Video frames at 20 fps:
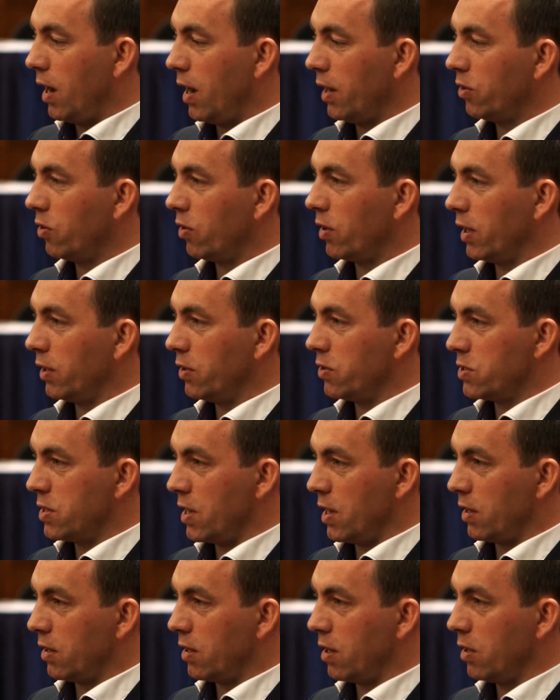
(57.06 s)
I try to
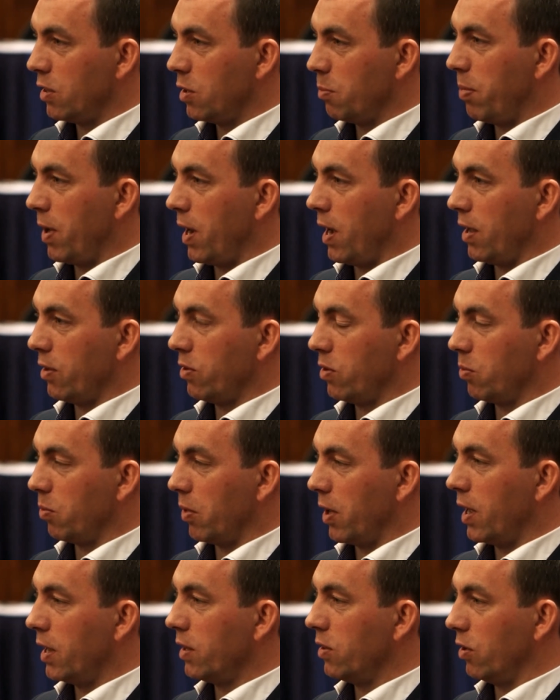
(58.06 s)
set the path that
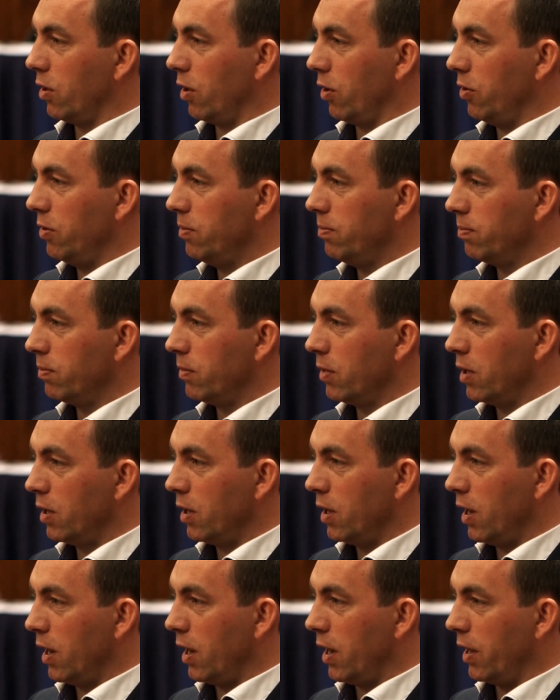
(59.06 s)
we're heading down
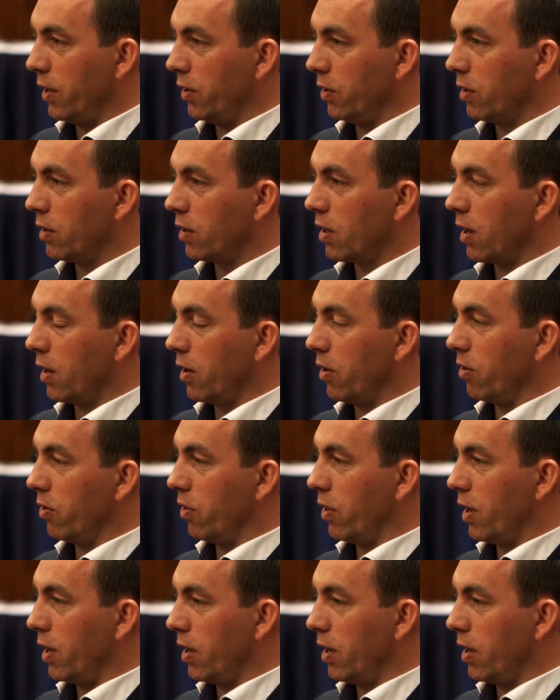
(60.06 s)
and clear